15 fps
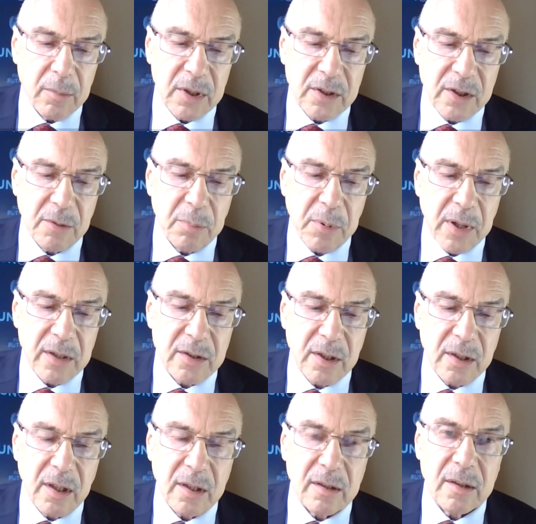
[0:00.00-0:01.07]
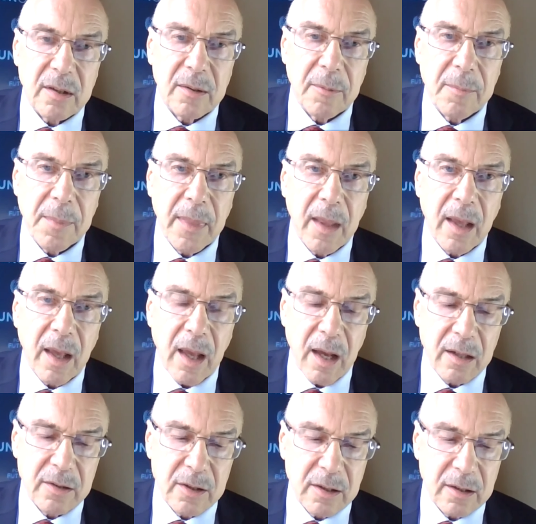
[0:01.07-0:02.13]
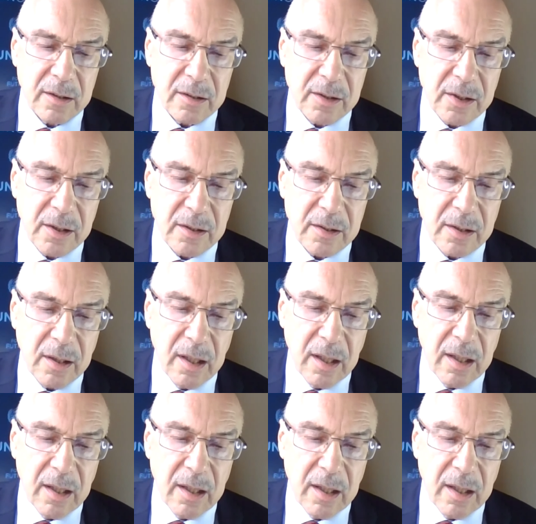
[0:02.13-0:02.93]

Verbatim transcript: Mister President, Excellencies,